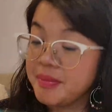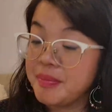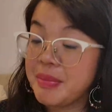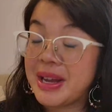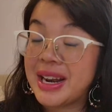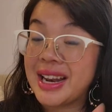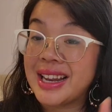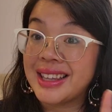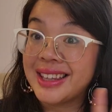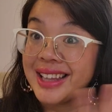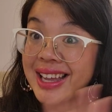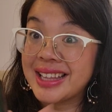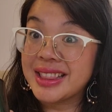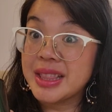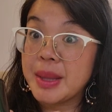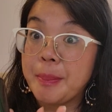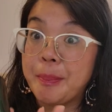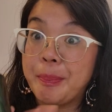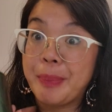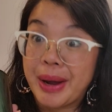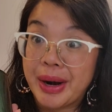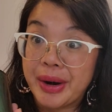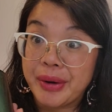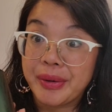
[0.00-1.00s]
But I like the
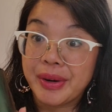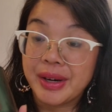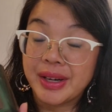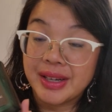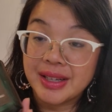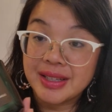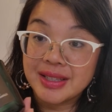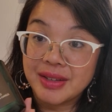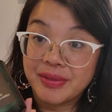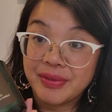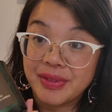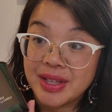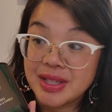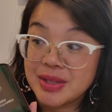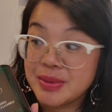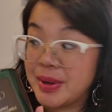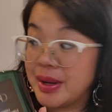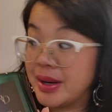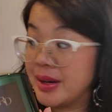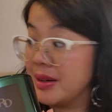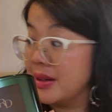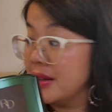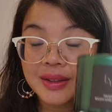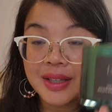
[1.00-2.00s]
butteriness of this
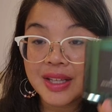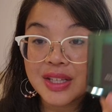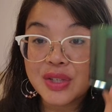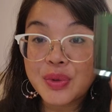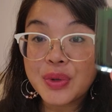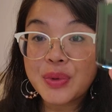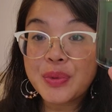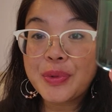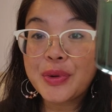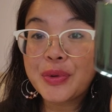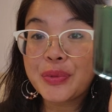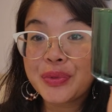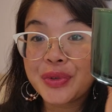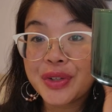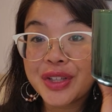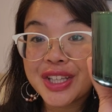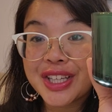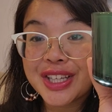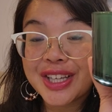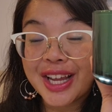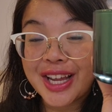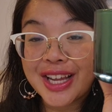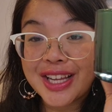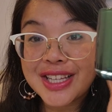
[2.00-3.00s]
one. This one would be
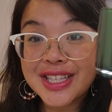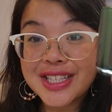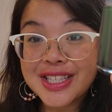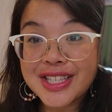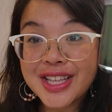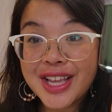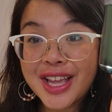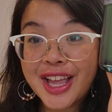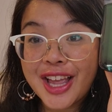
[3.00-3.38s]
really nice